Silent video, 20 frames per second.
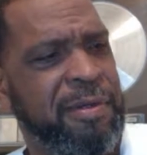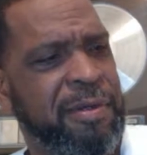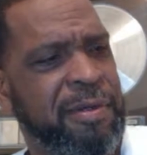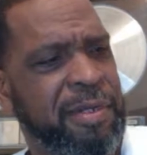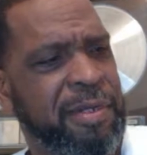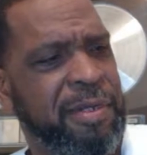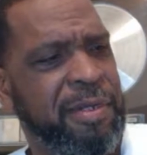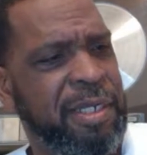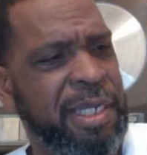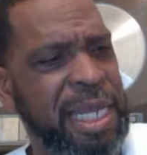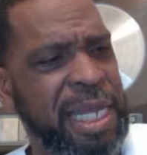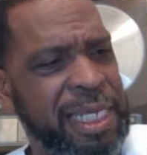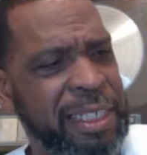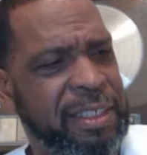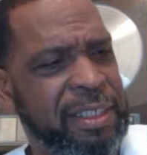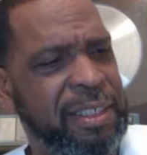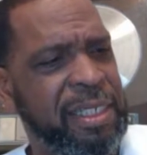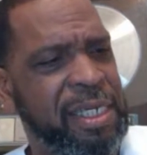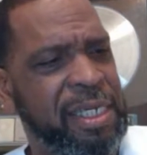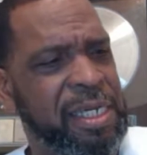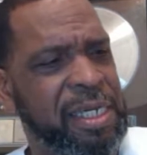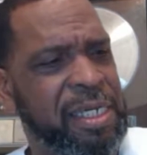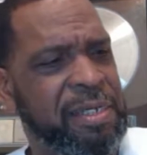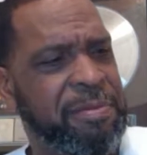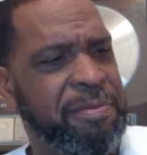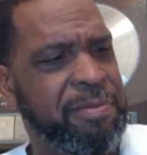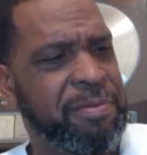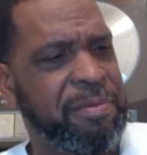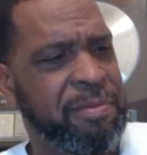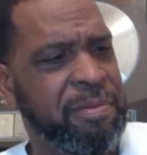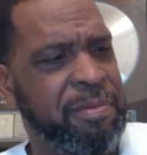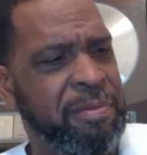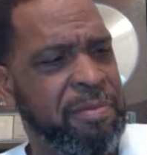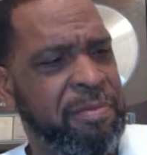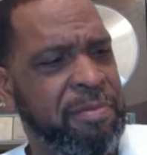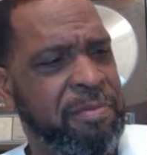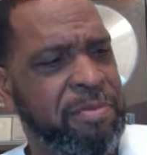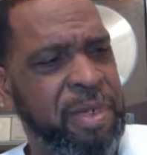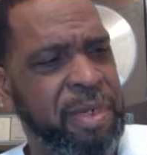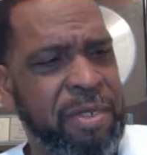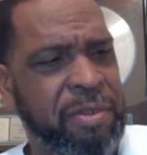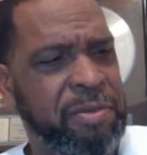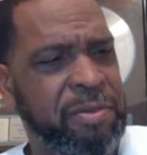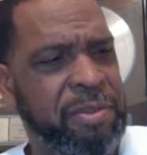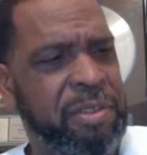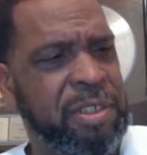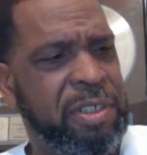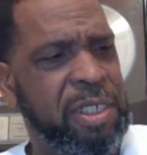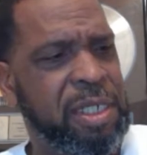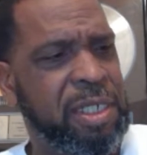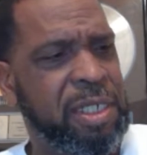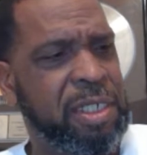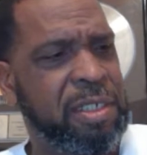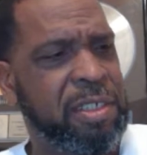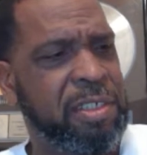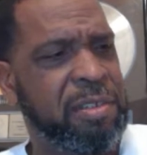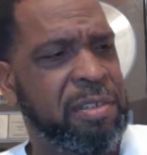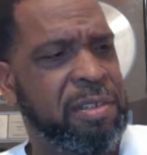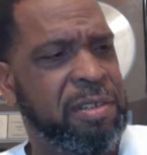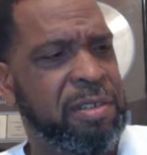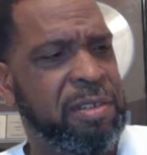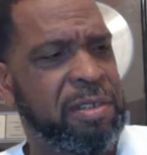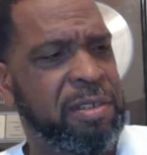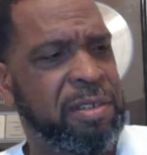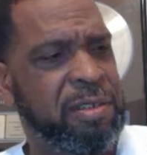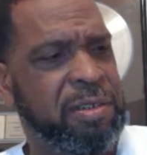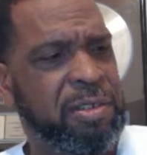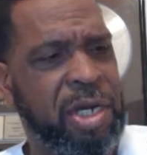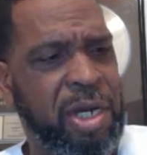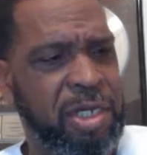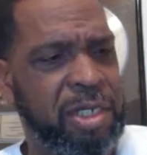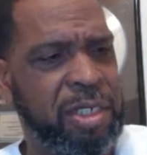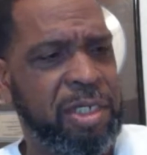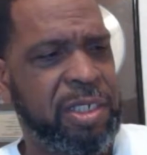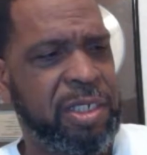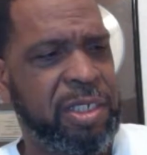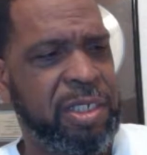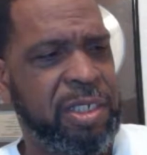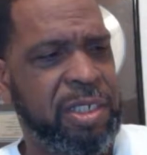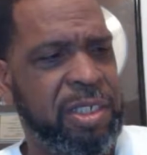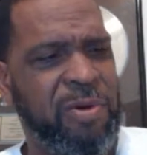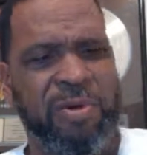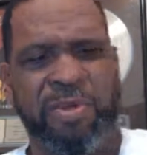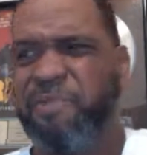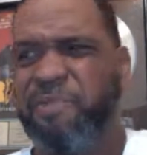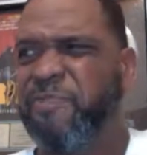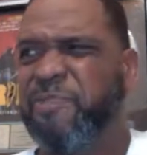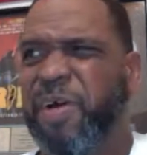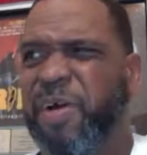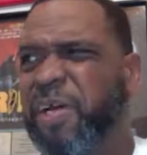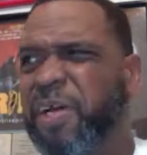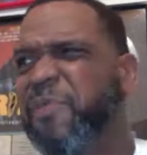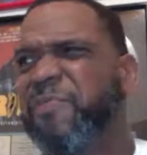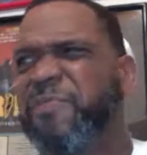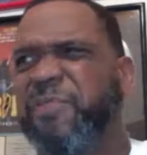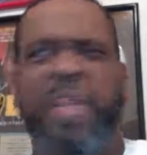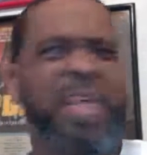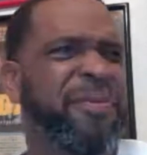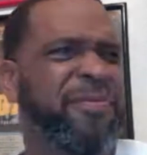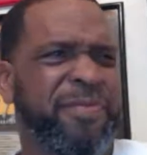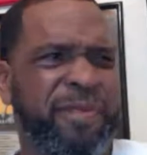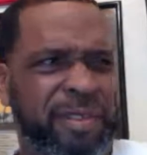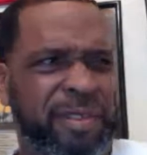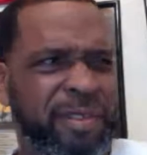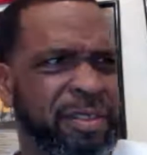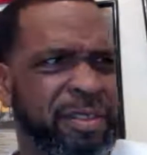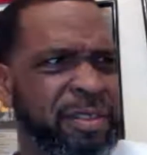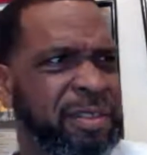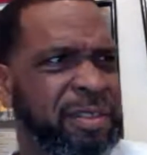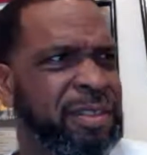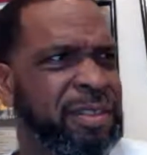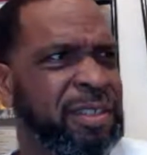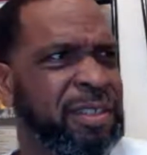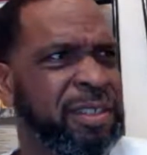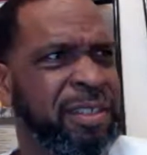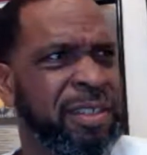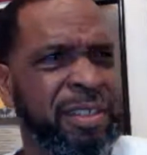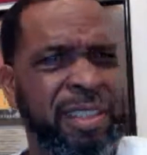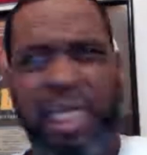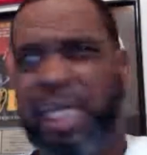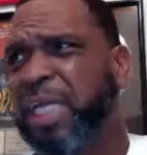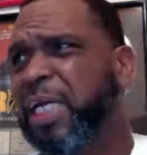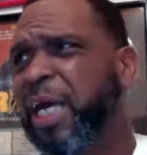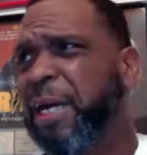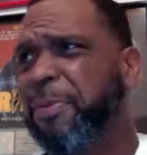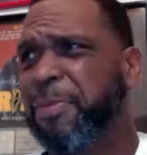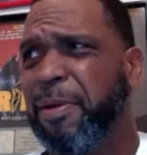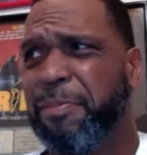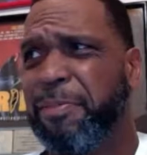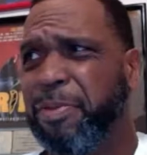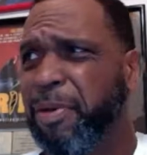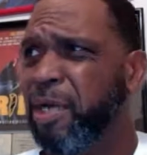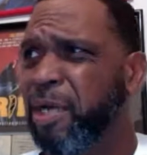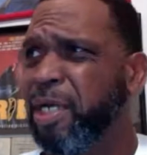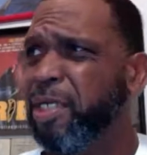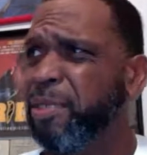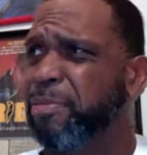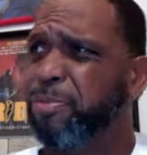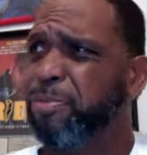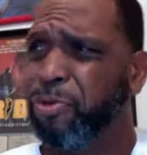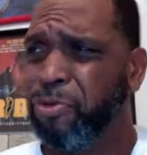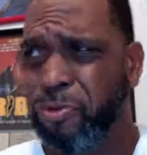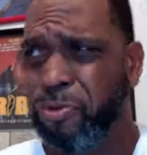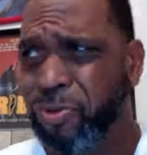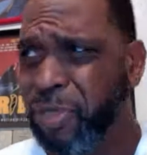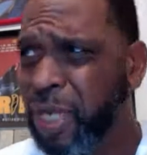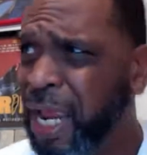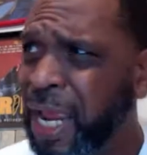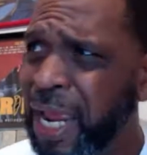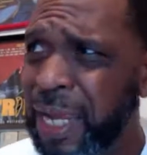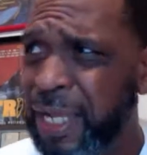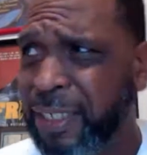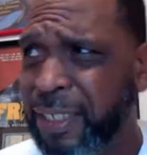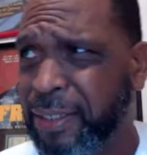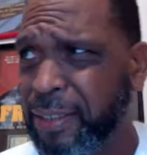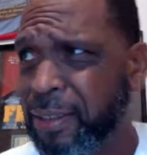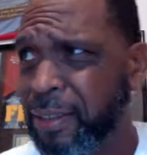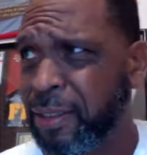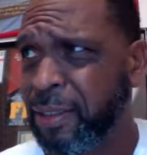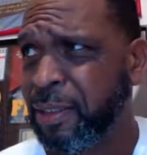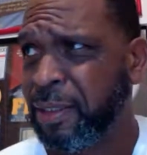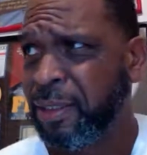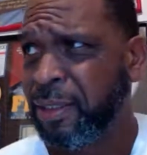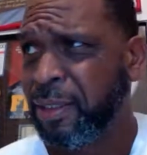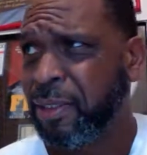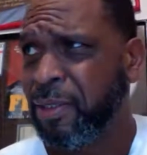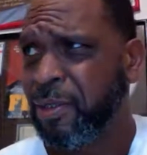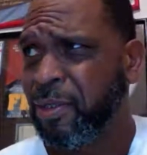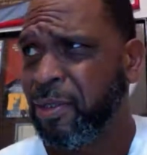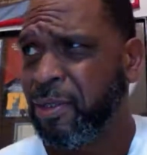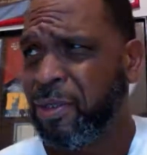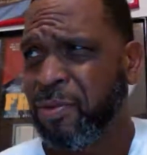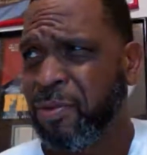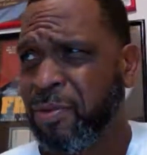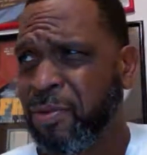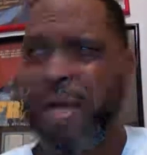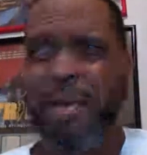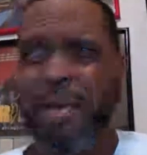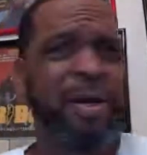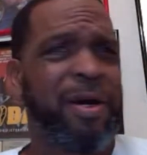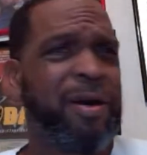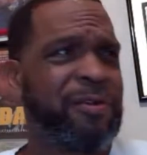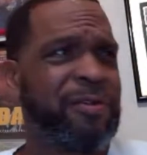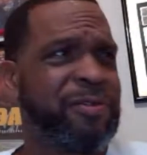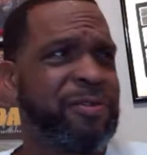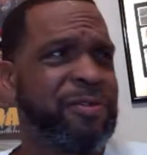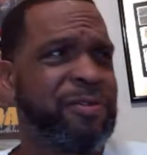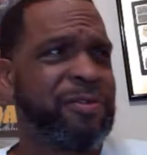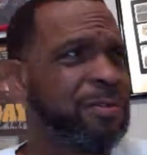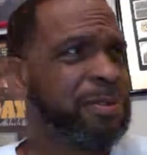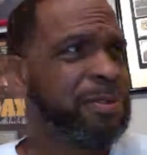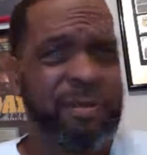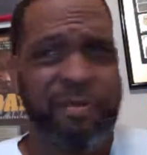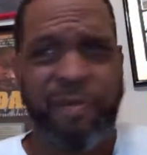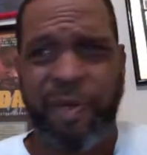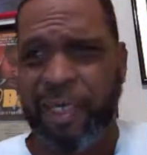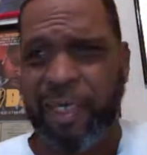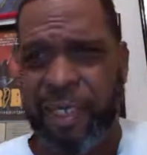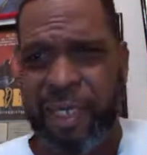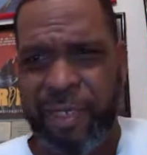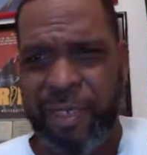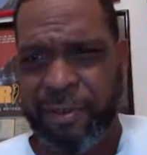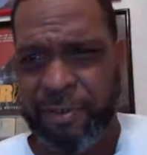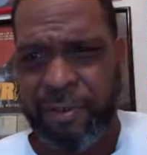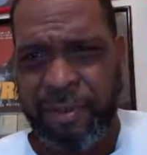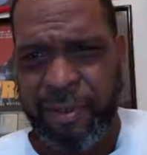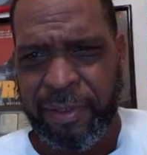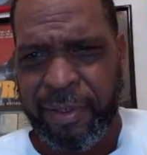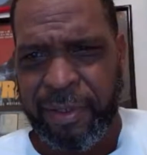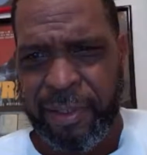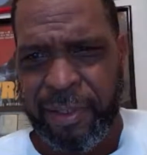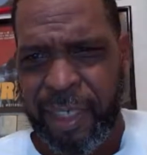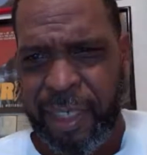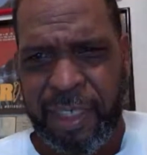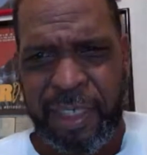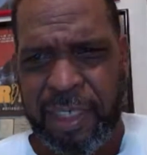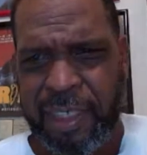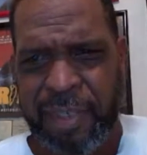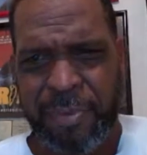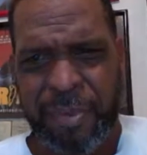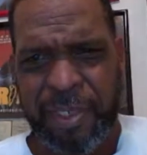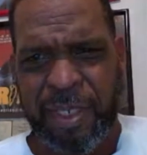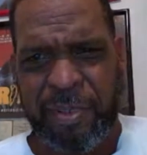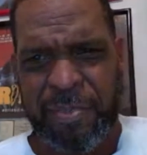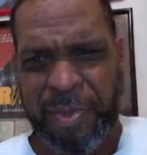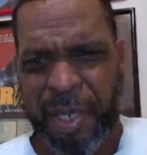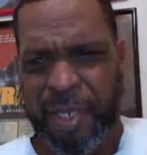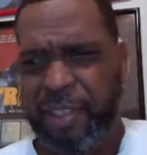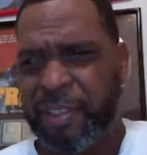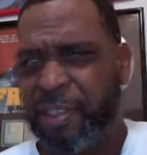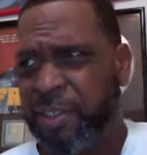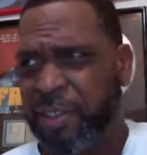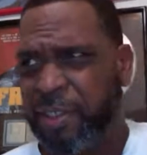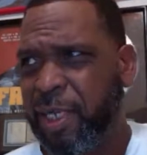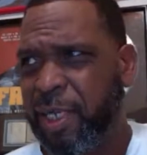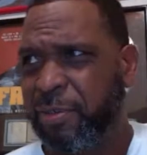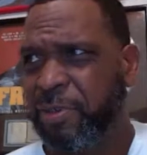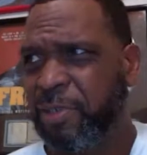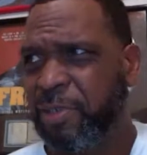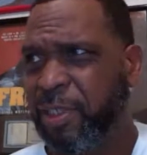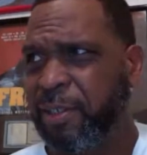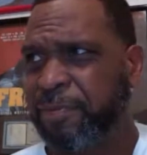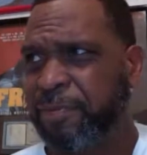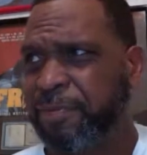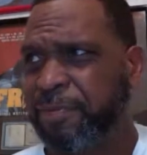light skin, brown skin, chocolate, all them fucking flavors. They ain't got but blonde and brunette. Why am I off subject right now? Let me get back to the subject.